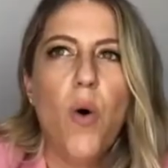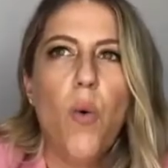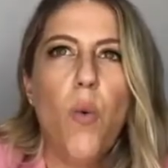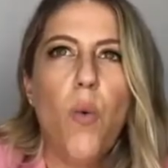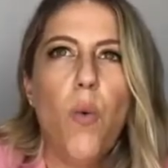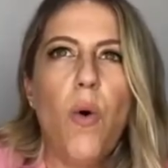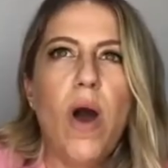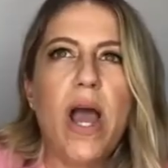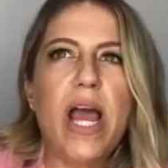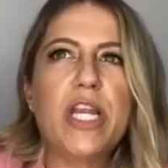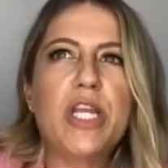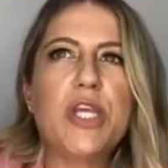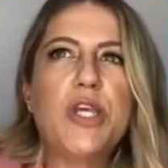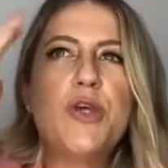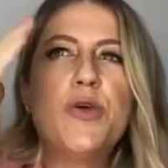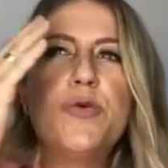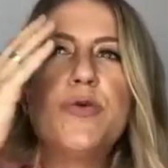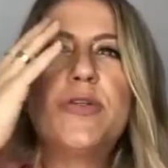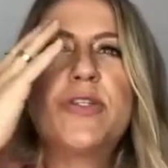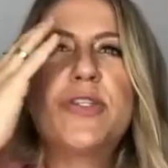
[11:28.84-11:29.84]
when
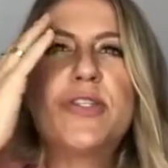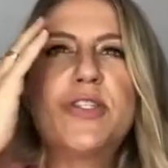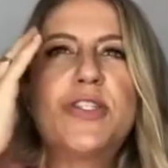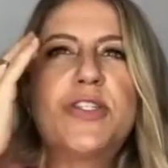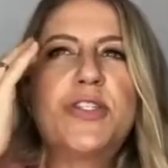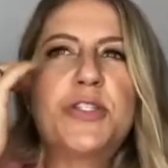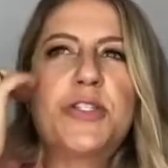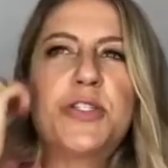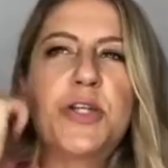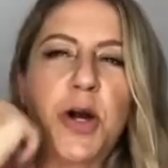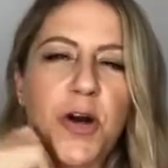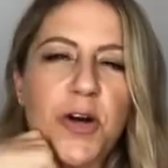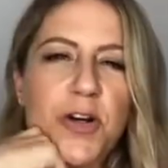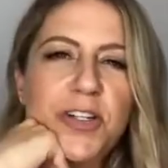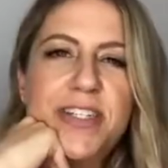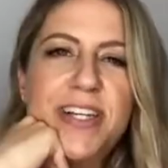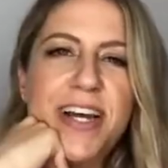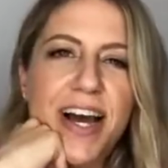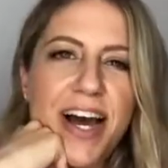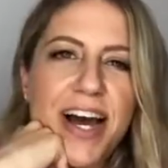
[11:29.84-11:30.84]
you
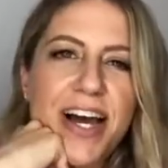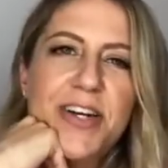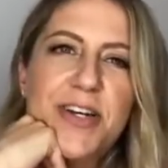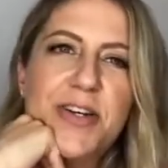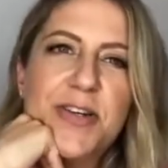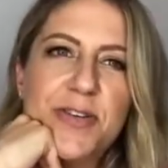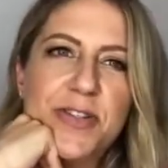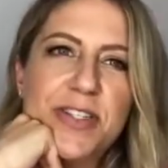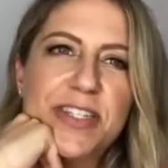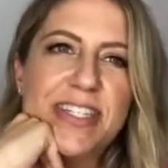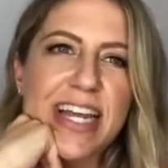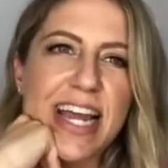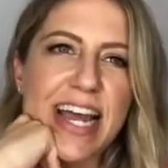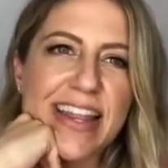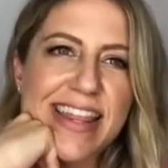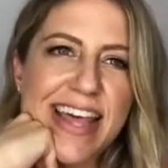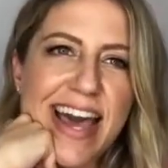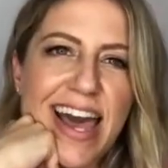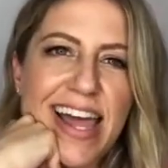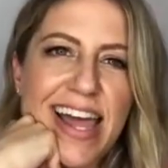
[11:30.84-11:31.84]
start to
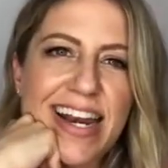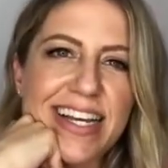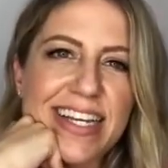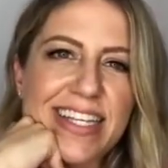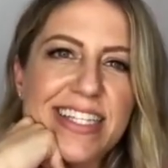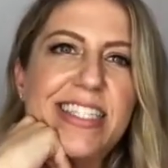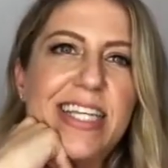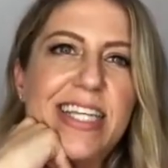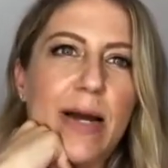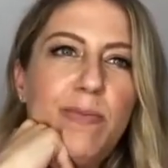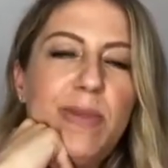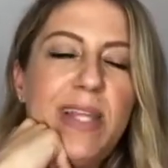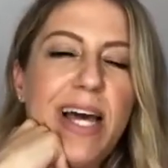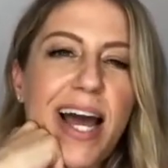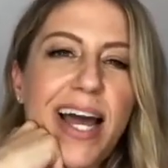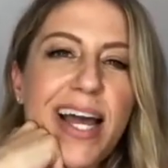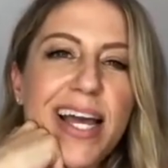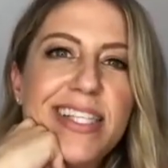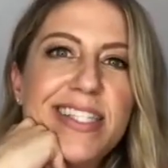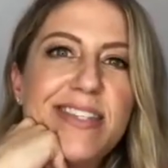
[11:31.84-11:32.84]
understand that and accept
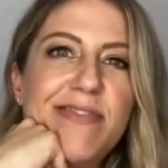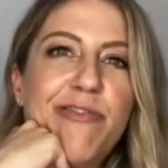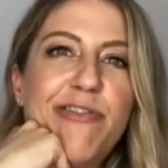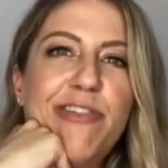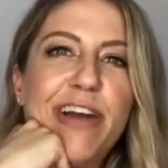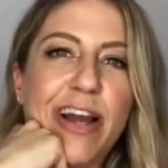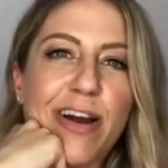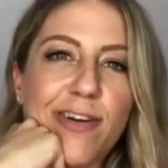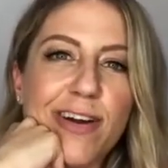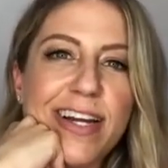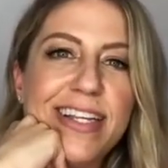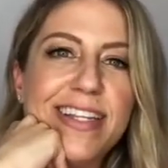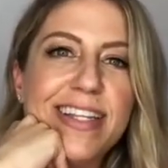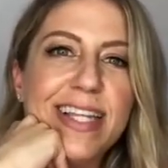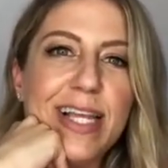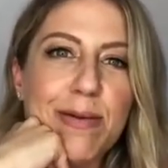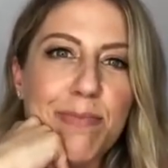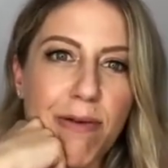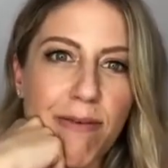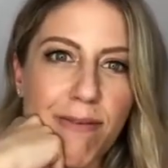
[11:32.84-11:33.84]
that, it's very
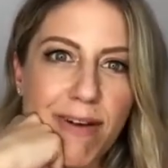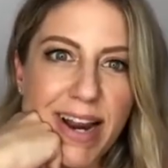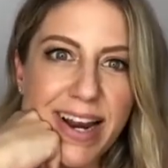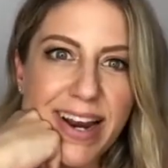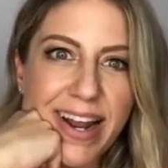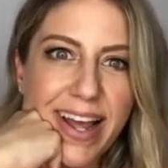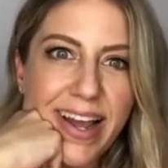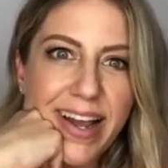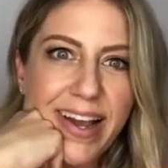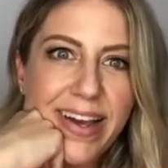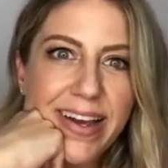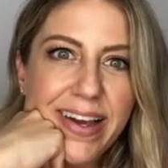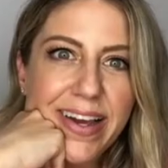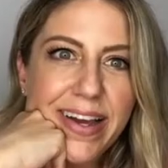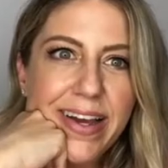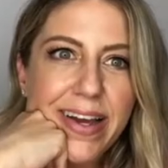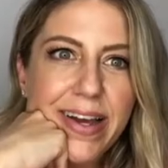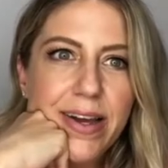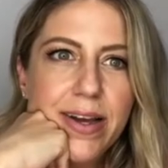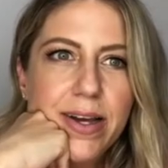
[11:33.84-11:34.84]
liberating,
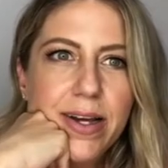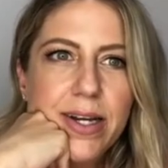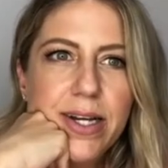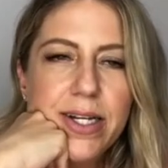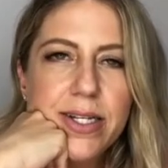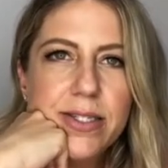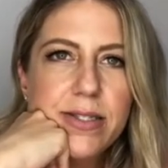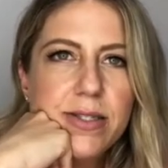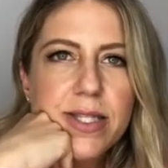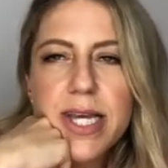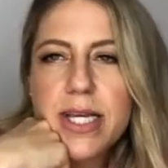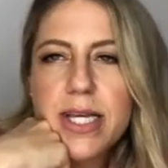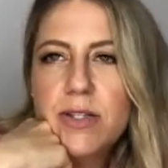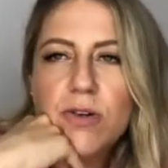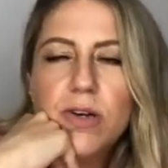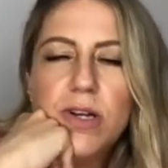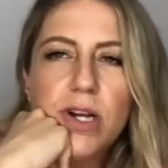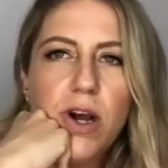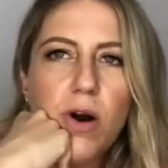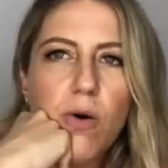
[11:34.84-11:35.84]
because things are
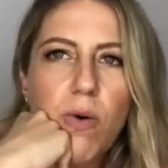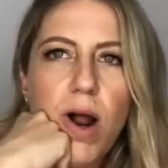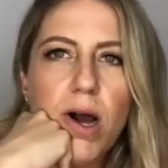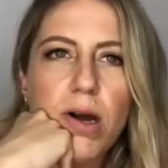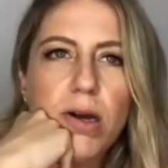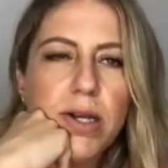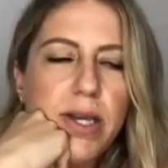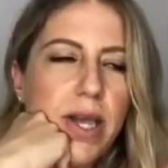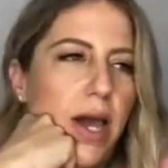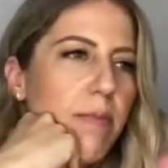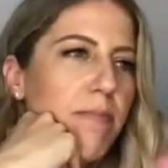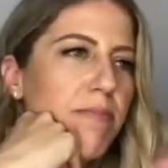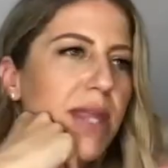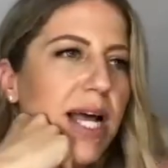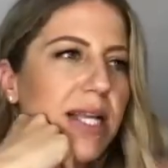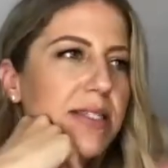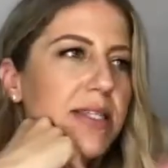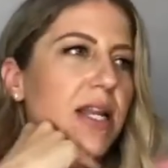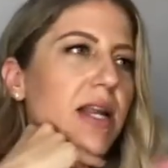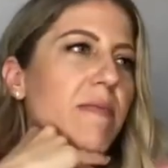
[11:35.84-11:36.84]
going to go wrong. Yep,
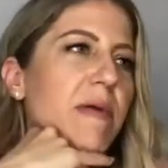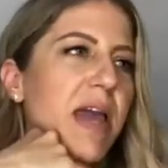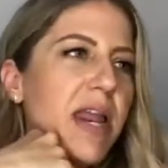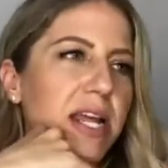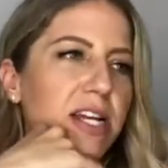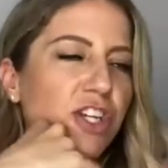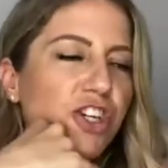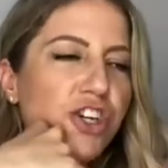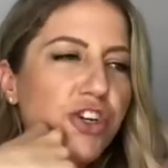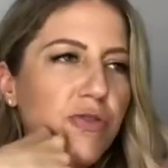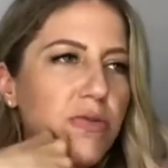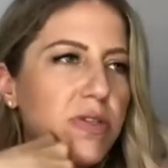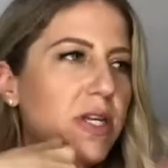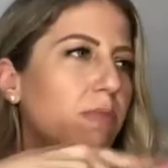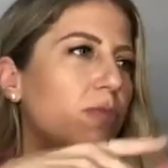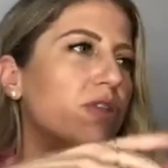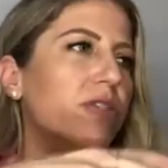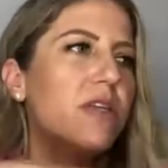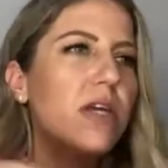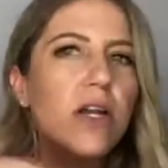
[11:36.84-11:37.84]
that's going to be an issue.
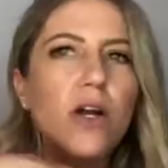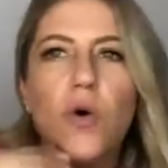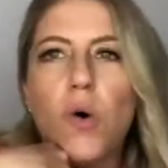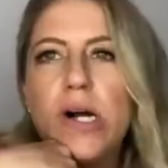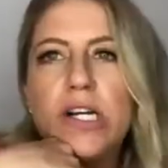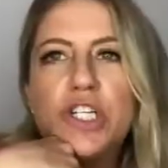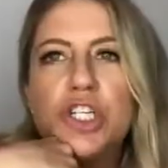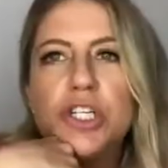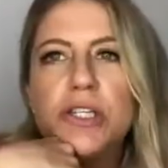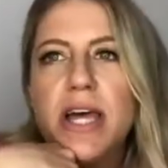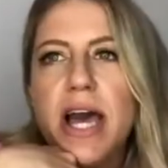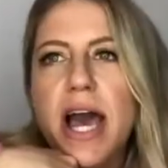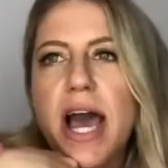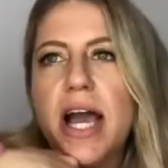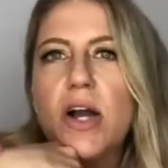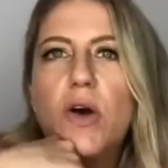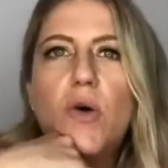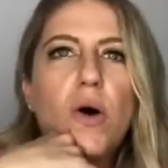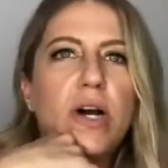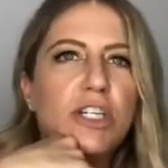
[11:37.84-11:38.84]
Someone's going to question
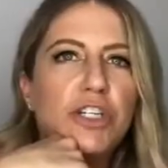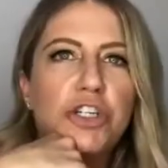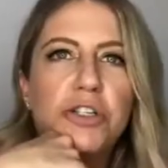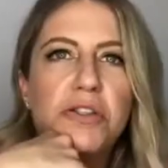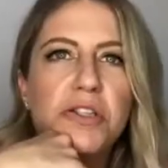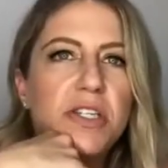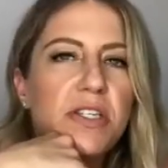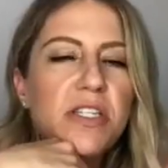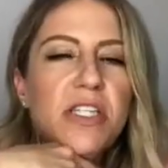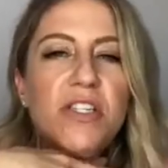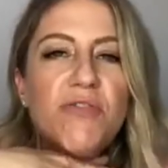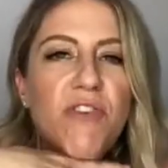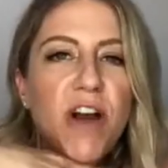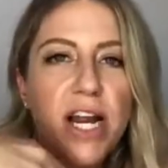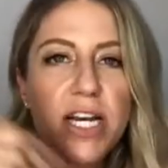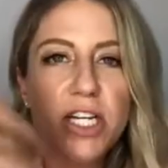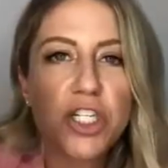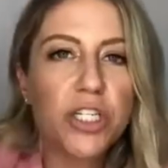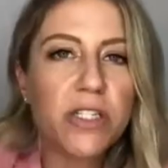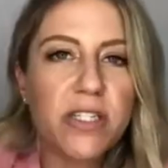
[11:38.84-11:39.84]
this. It's
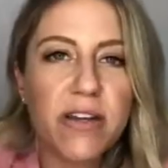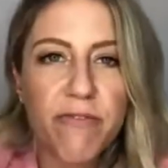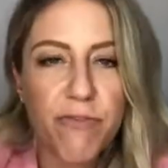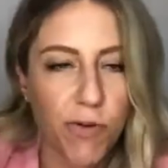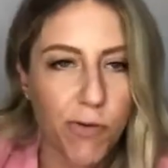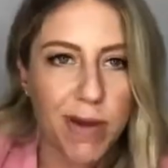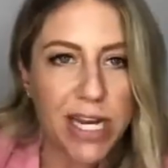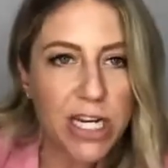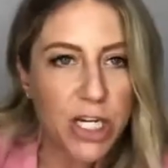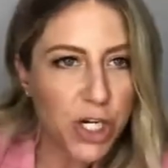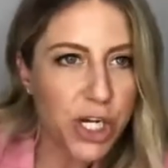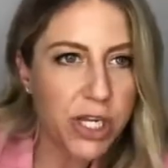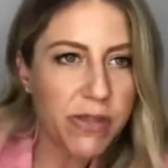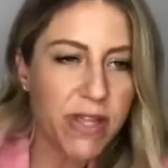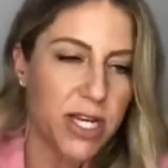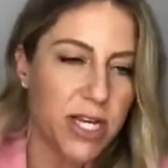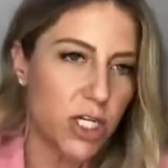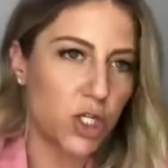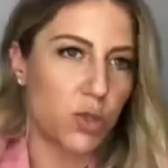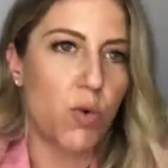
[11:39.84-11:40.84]
fine. It's just information.
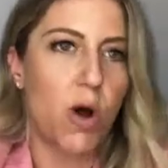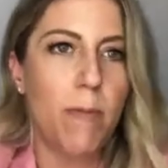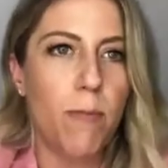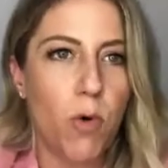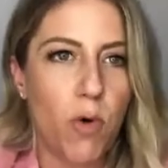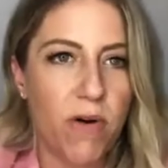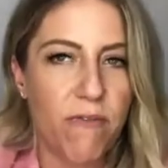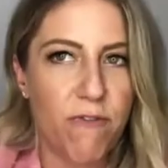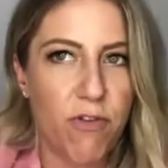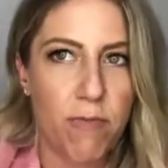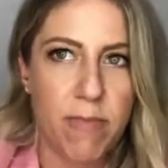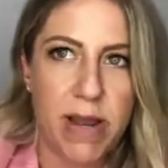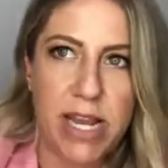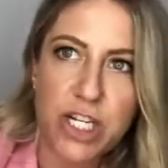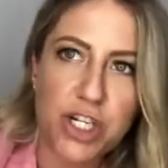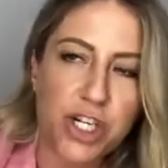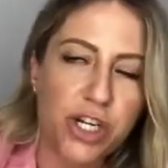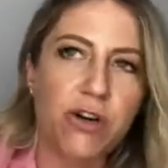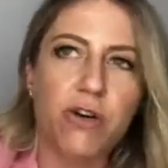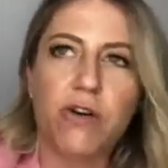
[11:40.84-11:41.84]
They just want more
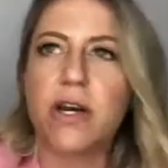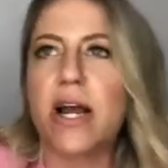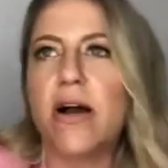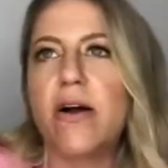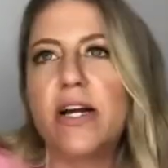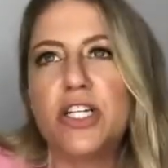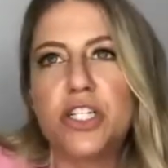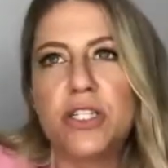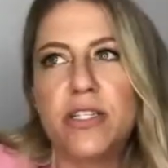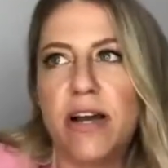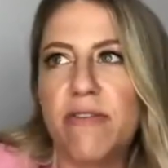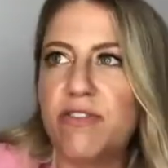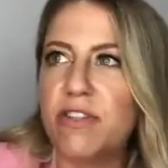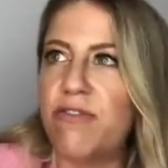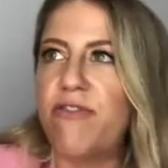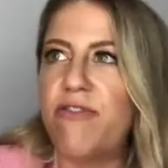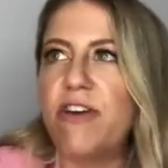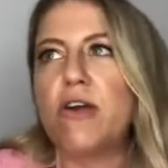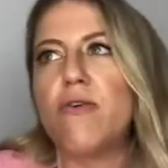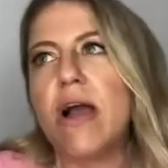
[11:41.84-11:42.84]
information. Or now I just have to
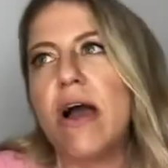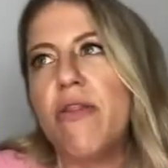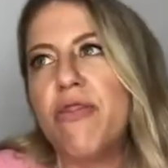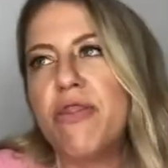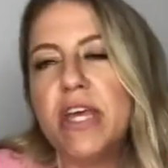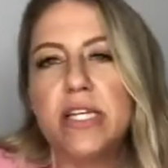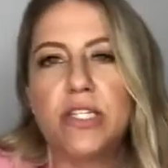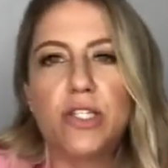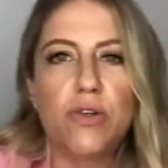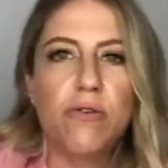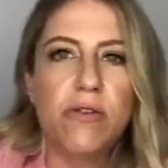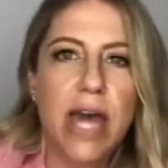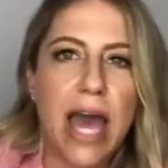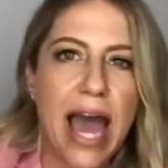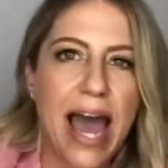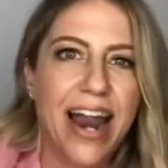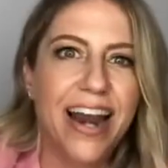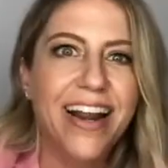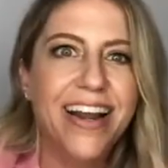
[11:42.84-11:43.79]
figure out this or that.